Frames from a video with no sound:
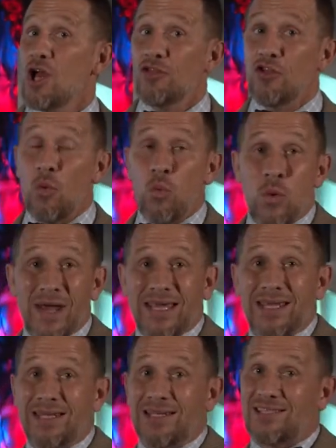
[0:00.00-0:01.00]
The
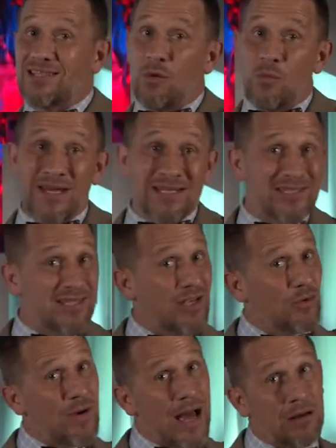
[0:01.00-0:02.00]
wickedness that we see
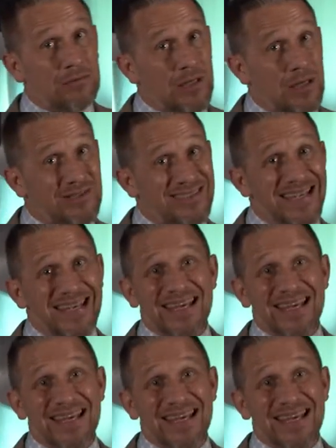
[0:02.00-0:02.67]
around us